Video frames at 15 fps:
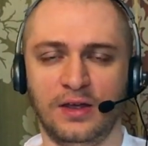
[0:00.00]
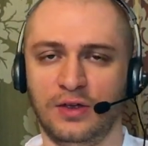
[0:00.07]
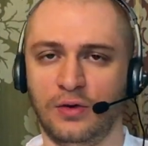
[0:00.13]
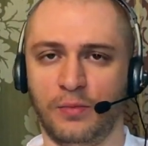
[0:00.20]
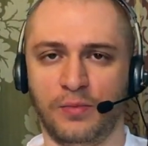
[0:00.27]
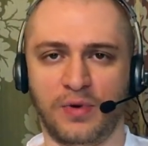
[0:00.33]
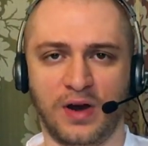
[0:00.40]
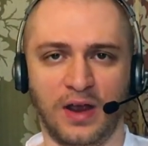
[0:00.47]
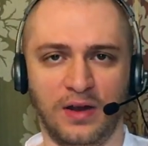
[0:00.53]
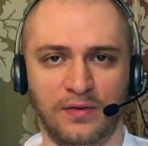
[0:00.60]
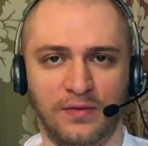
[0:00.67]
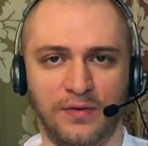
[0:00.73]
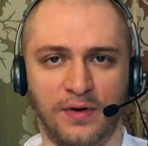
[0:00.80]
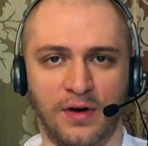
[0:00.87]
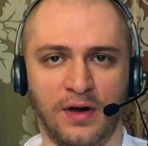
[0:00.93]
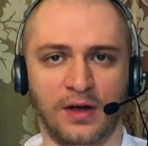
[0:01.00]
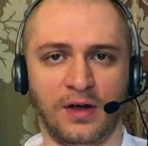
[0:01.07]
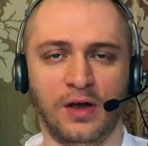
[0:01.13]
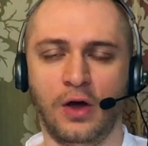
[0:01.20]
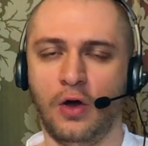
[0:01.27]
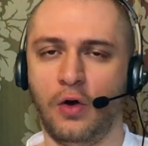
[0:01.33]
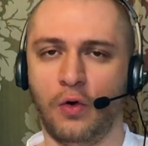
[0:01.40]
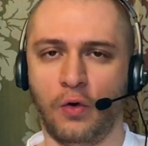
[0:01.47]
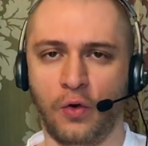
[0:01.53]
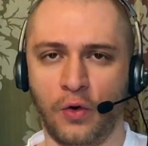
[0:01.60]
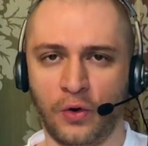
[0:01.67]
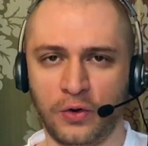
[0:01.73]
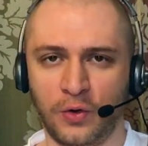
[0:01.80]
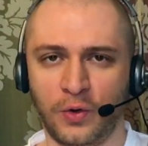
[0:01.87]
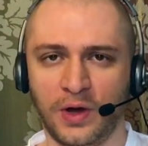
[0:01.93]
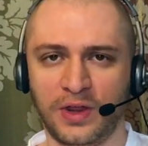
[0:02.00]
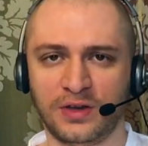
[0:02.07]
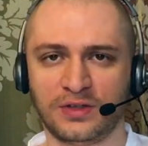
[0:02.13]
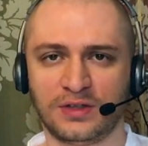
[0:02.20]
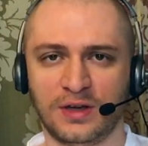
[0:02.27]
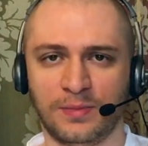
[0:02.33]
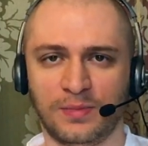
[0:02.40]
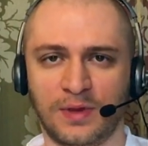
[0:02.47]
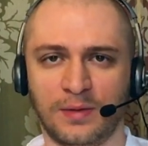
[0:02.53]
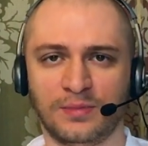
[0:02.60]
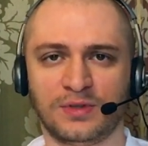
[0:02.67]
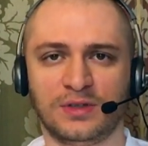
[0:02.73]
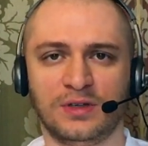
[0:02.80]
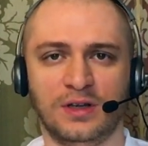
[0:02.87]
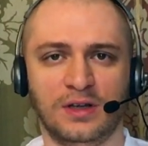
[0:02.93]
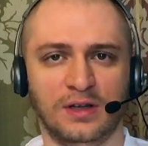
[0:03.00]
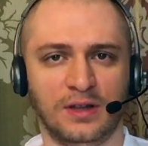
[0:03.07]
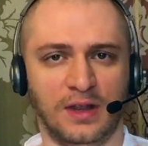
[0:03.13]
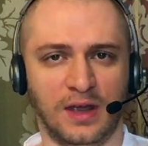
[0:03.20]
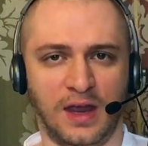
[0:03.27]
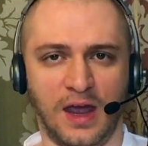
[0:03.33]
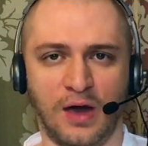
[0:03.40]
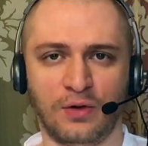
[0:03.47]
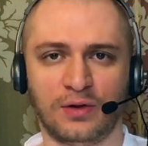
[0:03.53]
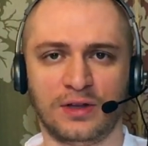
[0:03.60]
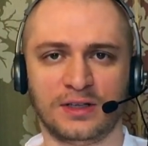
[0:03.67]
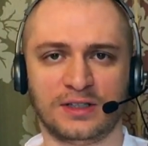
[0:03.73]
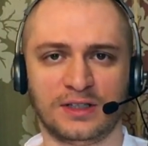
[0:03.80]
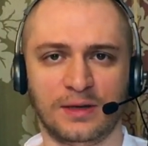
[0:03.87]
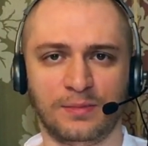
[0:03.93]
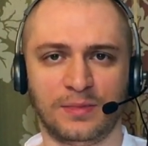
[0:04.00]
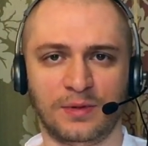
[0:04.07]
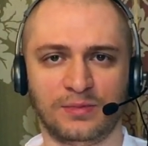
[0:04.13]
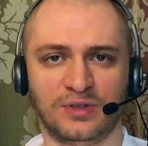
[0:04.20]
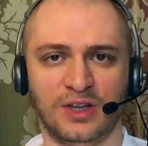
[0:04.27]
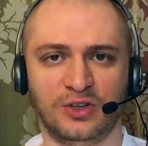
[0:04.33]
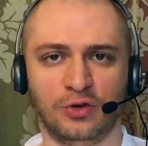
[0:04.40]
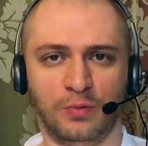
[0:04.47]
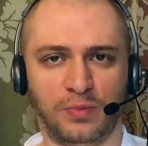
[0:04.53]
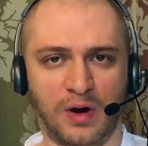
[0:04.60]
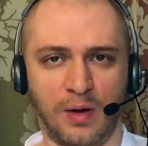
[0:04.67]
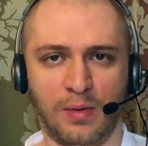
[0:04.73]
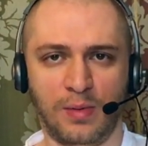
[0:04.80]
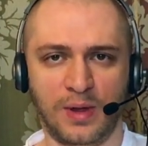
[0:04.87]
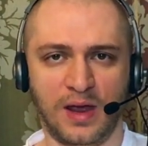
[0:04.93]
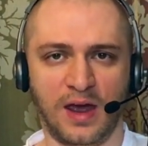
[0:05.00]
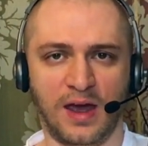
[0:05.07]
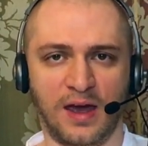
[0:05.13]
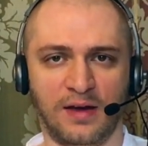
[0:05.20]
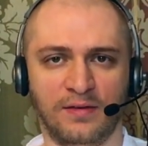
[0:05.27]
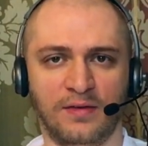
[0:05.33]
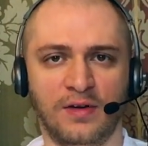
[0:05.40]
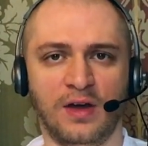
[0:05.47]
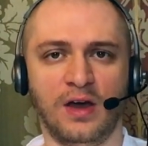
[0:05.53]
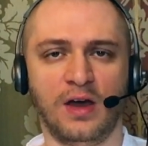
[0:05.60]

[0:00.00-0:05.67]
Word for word: your brain fog, all your other symptoms the countless symptoms that you probably have